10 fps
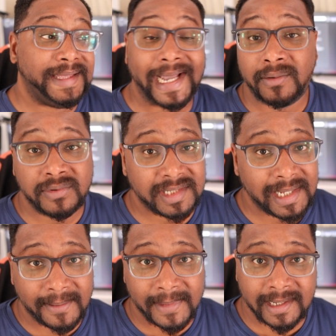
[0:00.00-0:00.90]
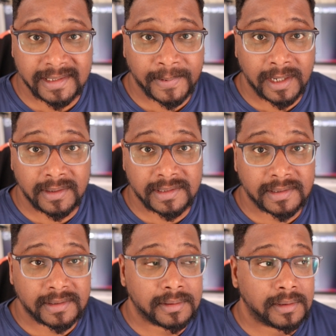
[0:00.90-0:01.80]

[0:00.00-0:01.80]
That was not my experience.